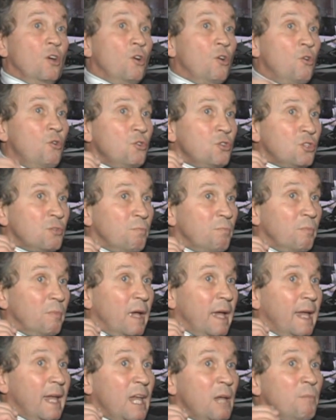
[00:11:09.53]
Who's
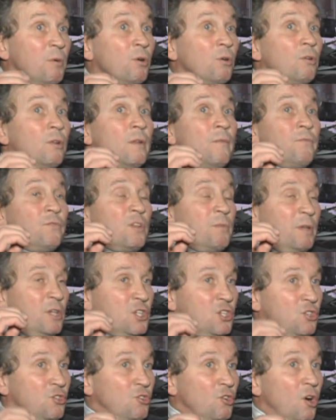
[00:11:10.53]
able to be
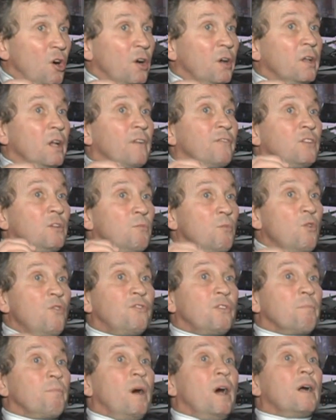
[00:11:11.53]
strong enough to
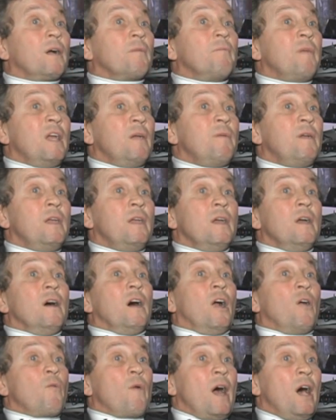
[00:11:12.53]
move the puck maybe
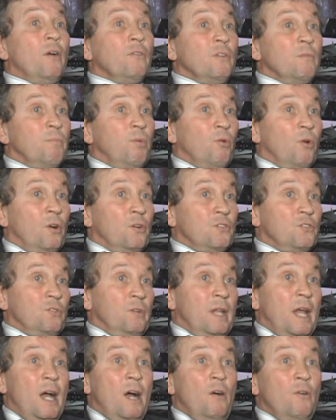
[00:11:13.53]
around the board?
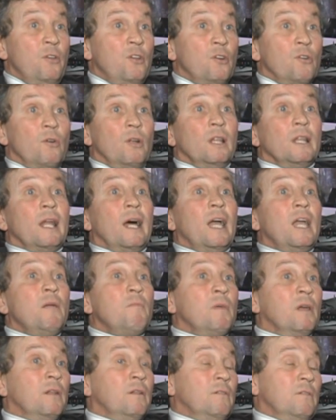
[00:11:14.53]
So now your
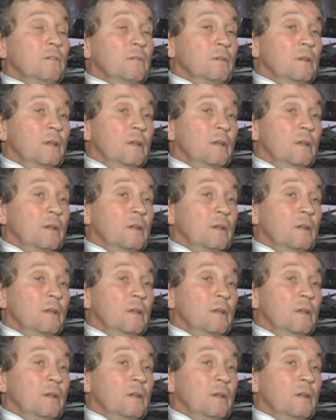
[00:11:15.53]
alignment